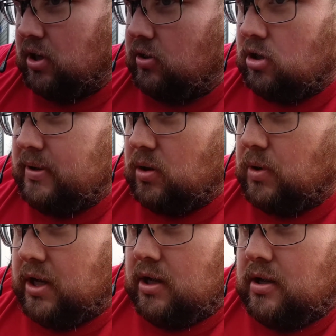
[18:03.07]
put a little bit of
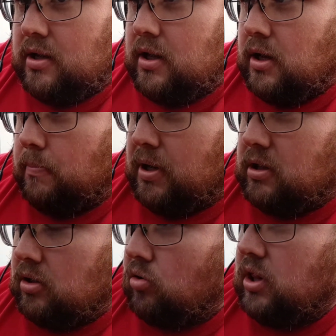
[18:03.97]
weight, but
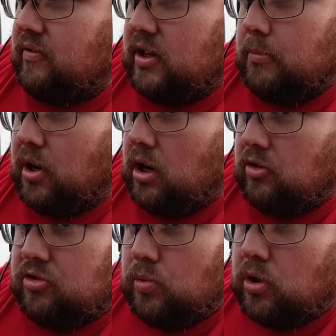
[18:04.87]
the load leveling
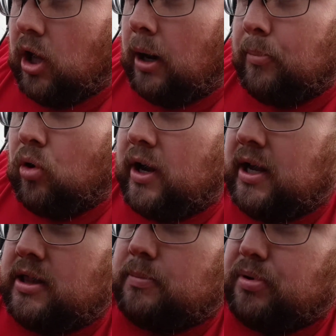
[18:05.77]
bars do a lot more,
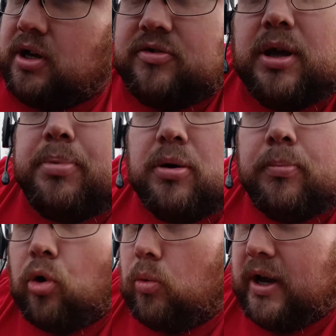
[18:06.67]
and plus they put
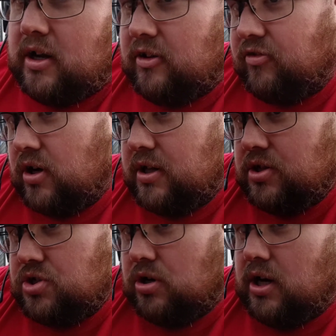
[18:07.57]
more weight on the front of
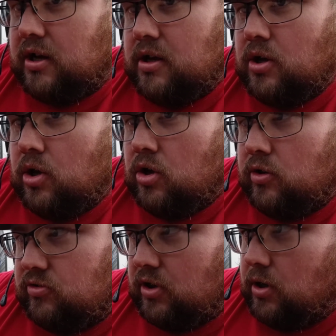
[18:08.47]
the truck.
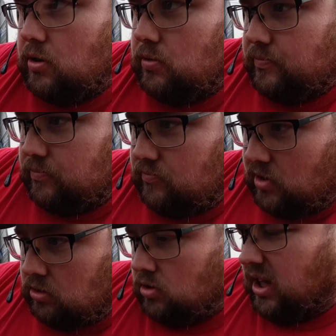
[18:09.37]
So
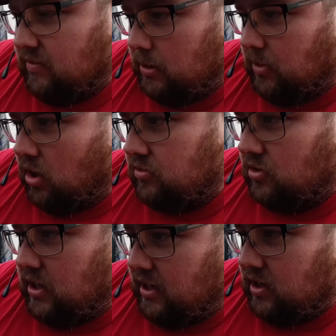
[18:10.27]
load leveling bars
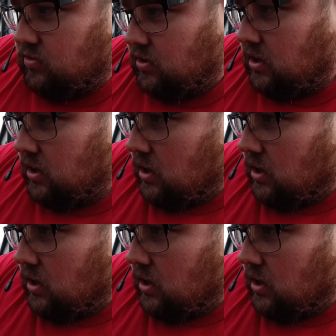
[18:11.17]
are nice.